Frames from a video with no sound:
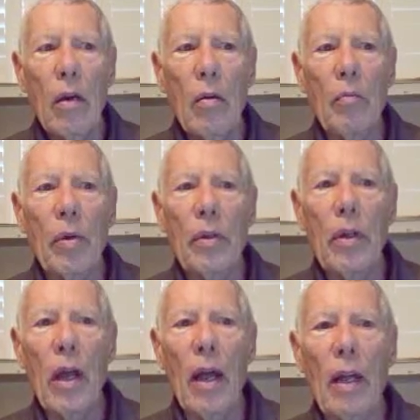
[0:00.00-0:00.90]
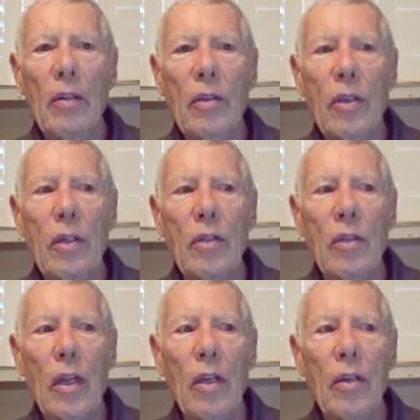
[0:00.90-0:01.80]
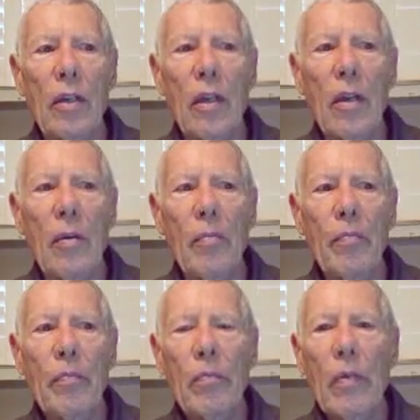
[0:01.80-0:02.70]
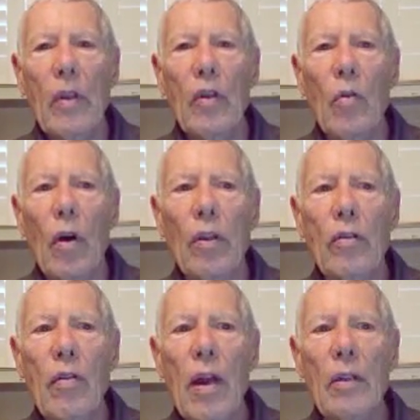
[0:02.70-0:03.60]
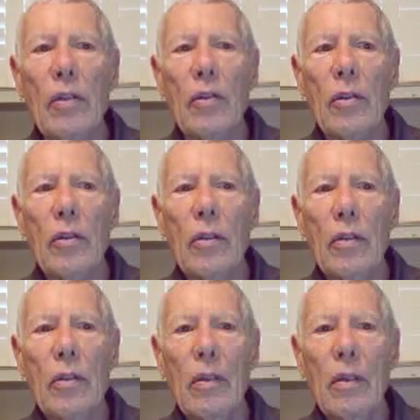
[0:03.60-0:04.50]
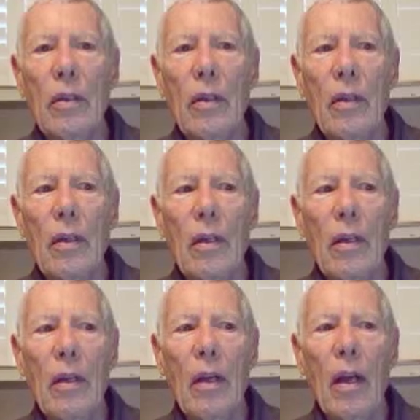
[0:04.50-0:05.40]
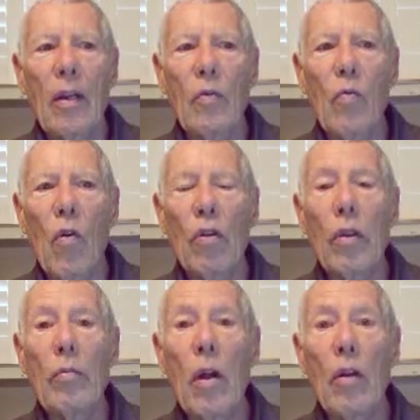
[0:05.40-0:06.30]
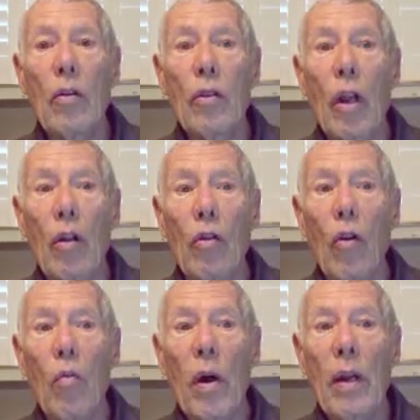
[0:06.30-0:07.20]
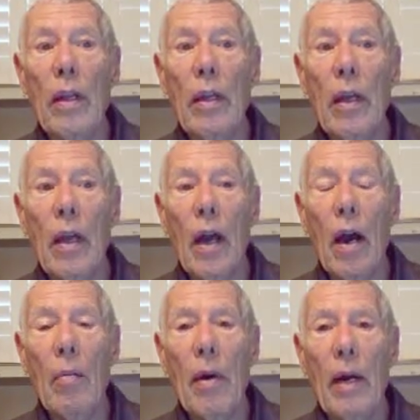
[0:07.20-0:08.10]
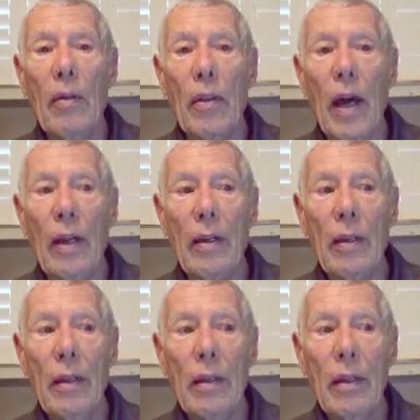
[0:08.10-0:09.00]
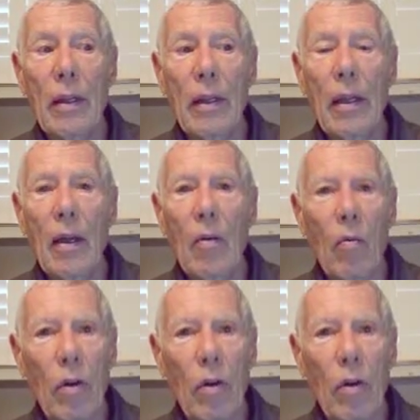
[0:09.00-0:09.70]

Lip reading: And Peter answered and said to him, you are the Christ. And he warned them, tell nobody about that. What